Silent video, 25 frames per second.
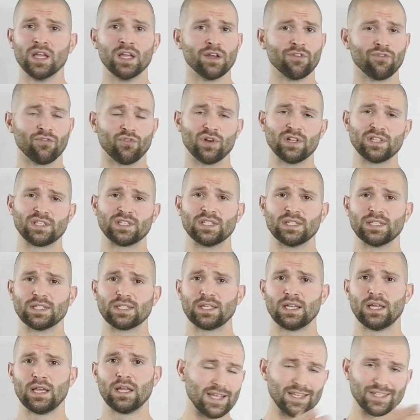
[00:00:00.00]
For
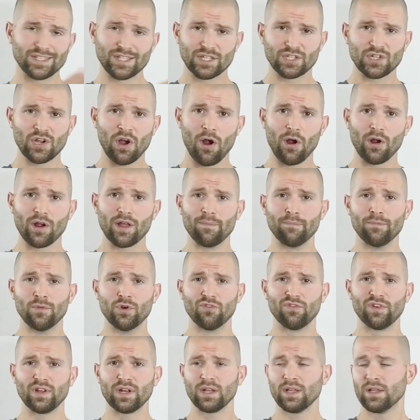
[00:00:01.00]
instance, is the target
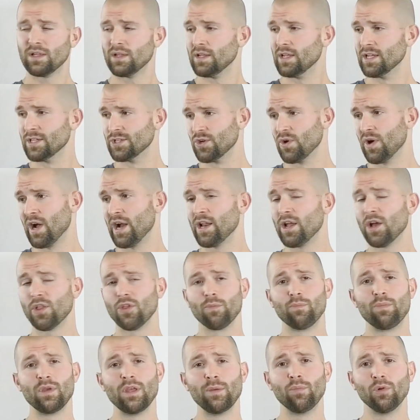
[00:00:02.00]
moving? Is there any
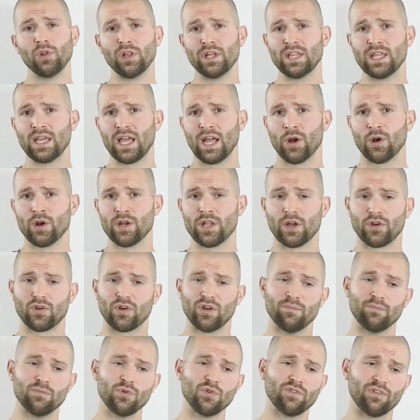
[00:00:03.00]
other people in the area that
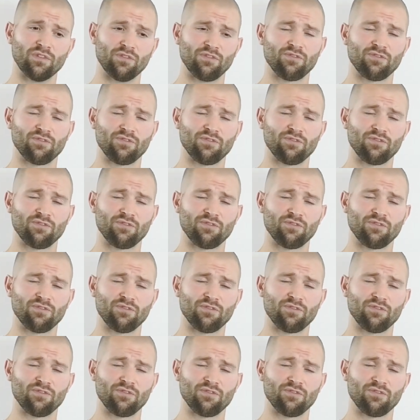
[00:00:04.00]
could move in